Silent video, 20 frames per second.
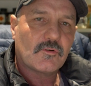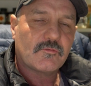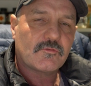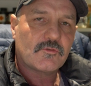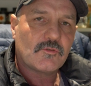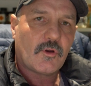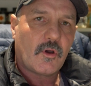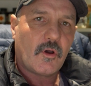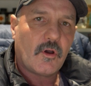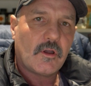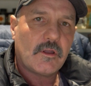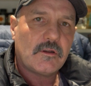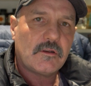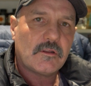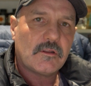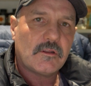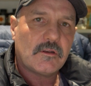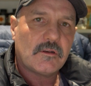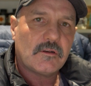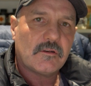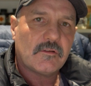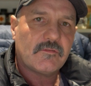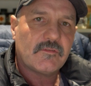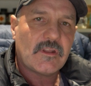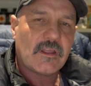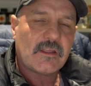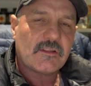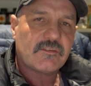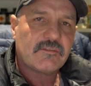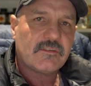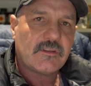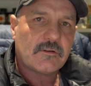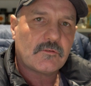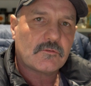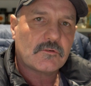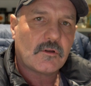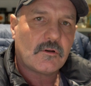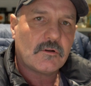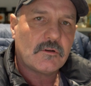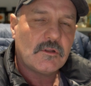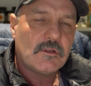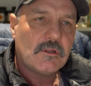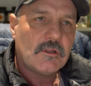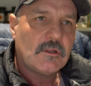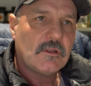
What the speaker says: of tried and have now settled on.